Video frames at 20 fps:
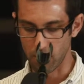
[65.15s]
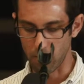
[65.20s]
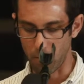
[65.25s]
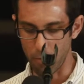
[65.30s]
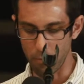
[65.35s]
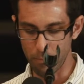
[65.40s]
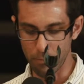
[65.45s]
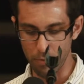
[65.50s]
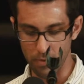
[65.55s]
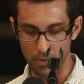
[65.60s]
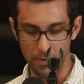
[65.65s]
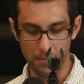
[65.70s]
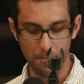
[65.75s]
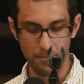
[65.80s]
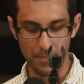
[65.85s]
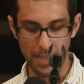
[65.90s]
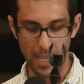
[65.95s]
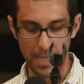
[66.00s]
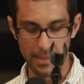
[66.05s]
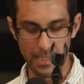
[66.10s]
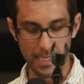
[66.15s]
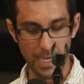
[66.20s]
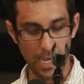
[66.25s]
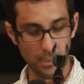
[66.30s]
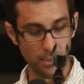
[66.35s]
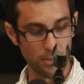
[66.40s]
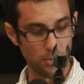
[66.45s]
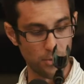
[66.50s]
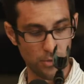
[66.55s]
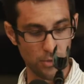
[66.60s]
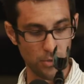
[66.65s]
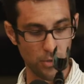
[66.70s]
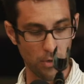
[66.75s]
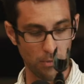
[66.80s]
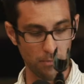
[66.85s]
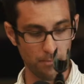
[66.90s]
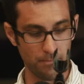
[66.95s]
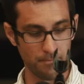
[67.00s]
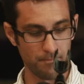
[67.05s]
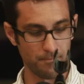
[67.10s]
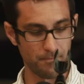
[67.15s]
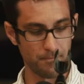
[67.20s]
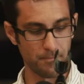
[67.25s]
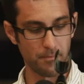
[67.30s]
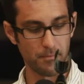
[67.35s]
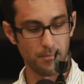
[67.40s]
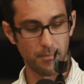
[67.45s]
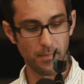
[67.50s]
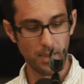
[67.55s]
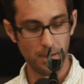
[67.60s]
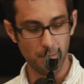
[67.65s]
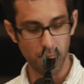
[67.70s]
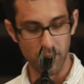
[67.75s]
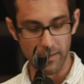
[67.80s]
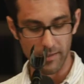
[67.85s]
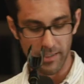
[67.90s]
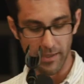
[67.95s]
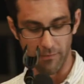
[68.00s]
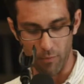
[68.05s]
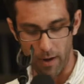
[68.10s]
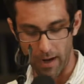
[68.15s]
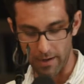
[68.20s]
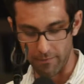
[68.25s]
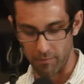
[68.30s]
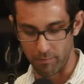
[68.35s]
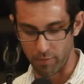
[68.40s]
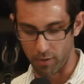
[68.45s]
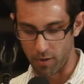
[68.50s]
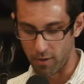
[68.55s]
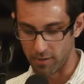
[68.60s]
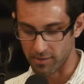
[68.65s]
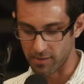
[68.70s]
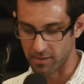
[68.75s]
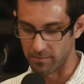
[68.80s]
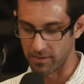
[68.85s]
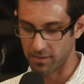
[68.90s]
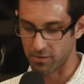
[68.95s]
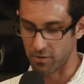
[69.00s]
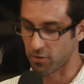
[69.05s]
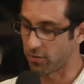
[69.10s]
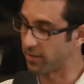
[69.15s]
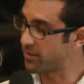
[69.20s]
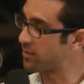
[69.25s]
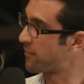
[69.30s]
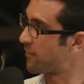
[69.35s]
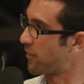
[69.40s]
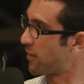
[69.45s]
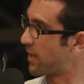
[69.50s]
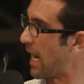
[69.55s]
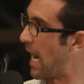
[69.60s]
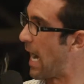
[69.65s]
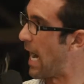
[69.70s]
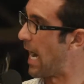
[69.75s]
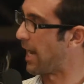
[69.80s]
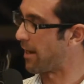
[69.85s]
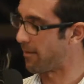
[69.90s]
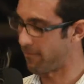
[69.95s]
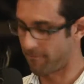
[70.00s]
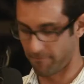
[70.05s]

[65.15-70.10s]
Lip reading: Oprah, and The Ellen Show. Please give a round of applause to Mr. Christopher Kai.